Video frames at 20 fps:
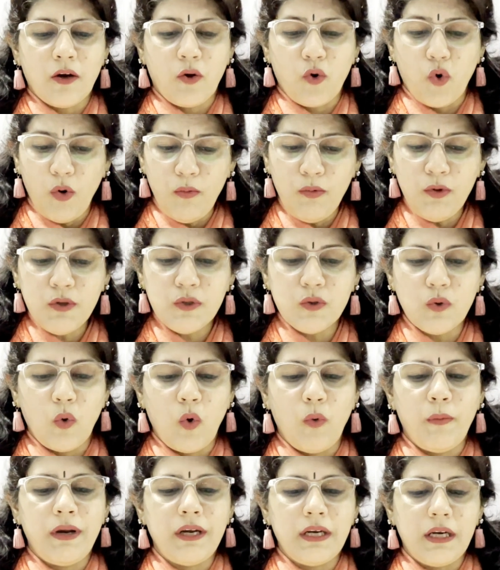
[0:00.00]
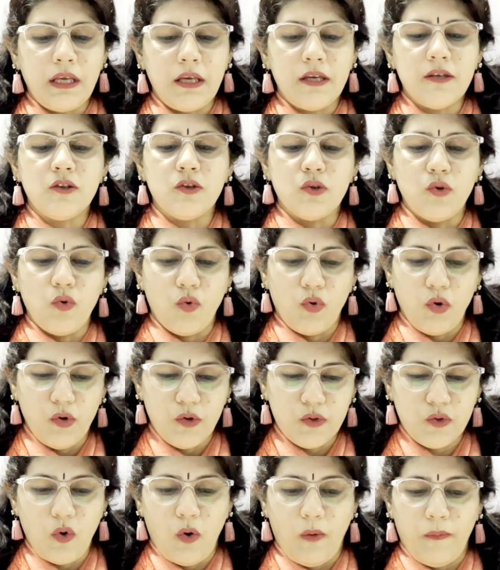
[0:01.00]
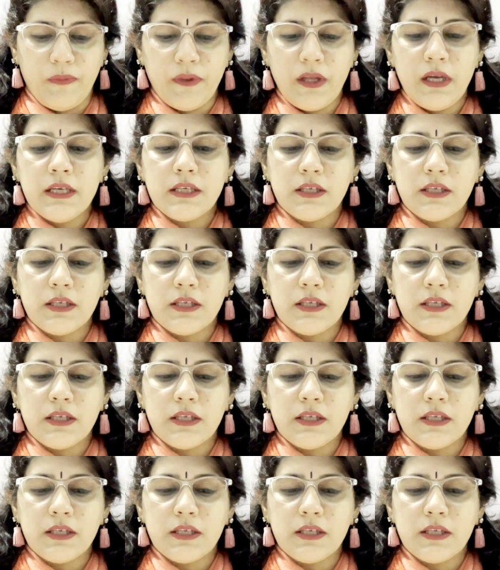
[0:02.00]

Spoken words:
chromosome and D is nucleosome.